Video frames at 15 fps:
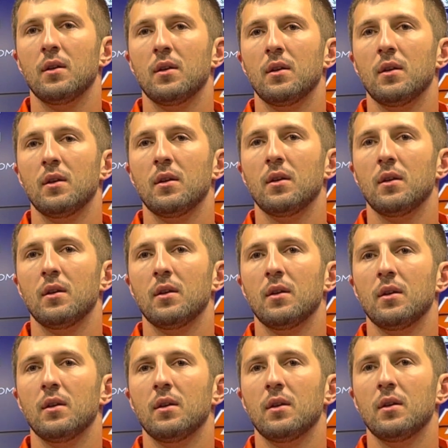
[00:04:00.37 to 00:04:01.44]
up in game
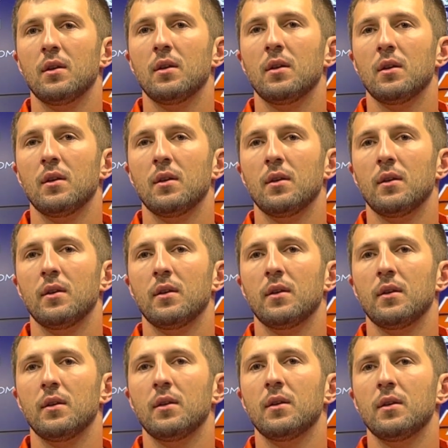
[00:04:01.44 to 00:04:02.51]
settings? Is when
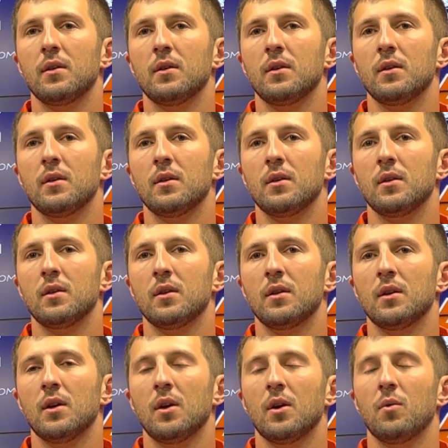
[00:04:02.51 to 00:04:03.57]
things don't go according to plan?
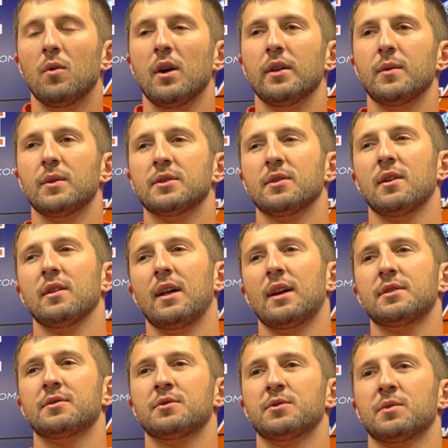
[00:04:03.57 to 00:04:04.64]
Well, I think we saw it
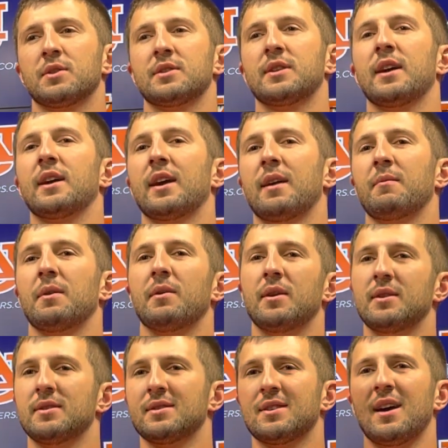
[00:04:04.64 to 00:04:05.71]
last year Georgia State game. He
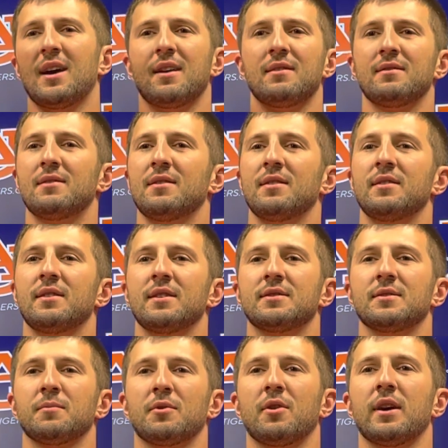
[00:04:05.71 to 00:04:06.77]
just kind of did
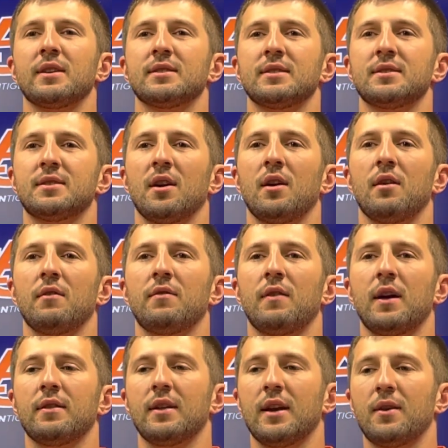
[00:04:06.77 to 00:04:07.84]
some crazy stuff. I
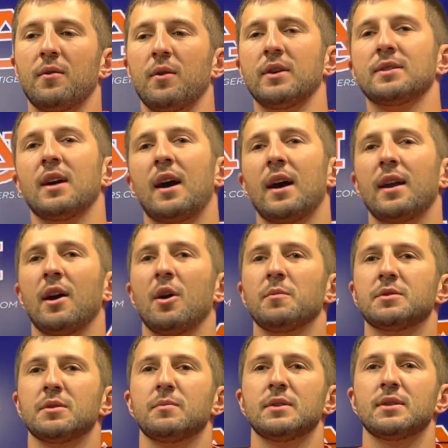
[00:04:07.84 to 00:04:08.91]
think his height helps
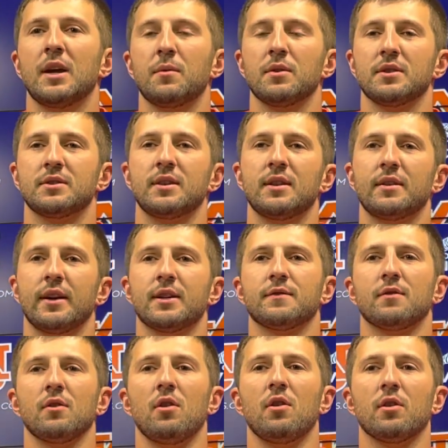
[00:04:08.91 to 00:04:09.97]
him. He's able to see things for
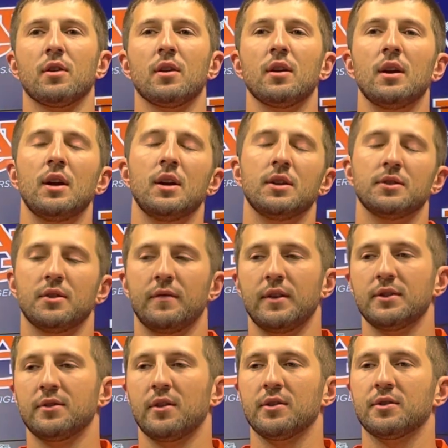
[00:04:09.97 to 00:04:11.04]
longer. So if he
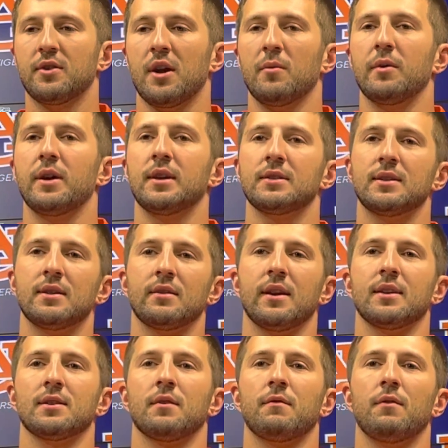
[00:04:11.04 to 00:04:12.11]
starts scrambling, he can see
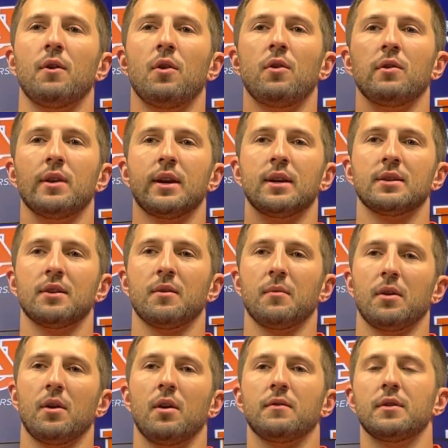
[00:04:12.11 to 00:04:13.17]
things unfold and he can dunk
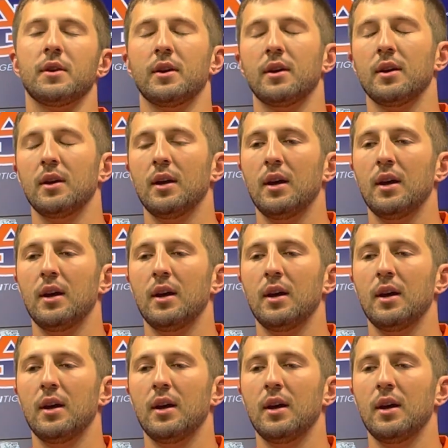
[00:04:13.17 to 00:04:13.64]
it off to you.